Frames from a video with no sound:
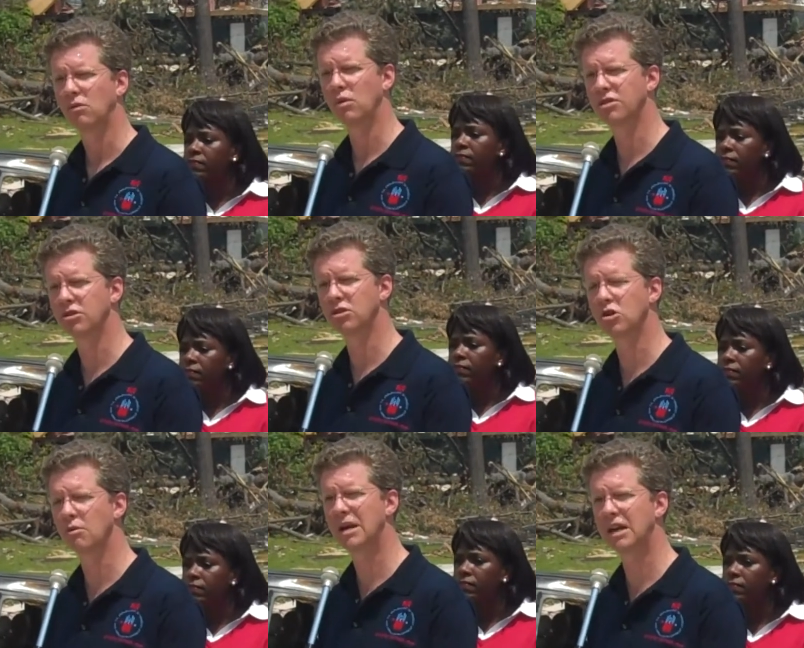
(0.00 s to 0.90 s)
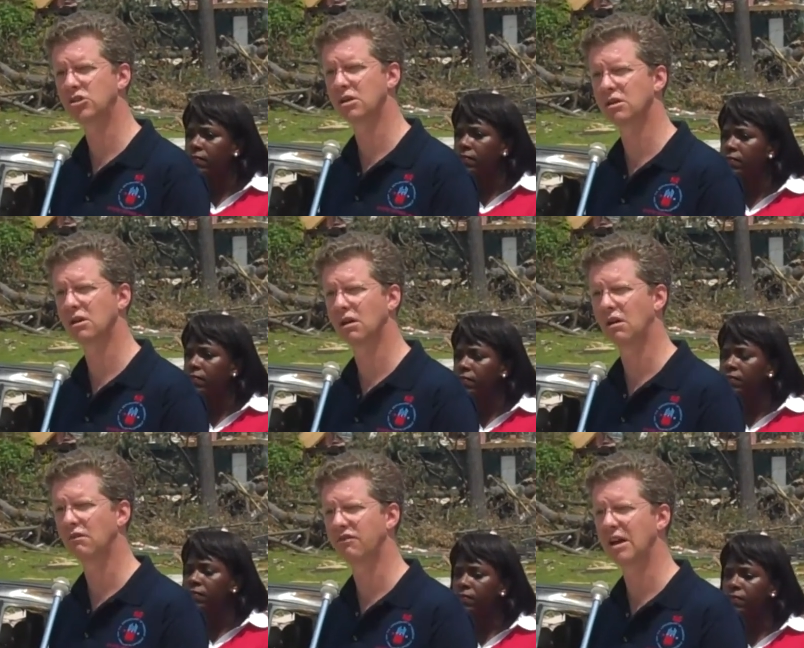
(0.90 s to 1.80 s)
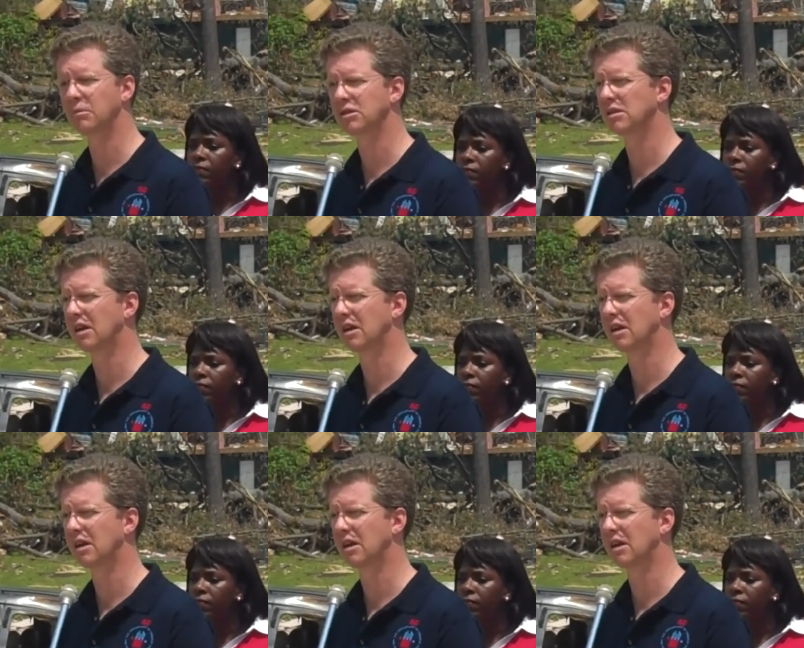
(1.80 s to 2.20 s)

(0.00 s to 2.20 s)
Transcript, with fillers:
Speaker 1: with the determination uh, of families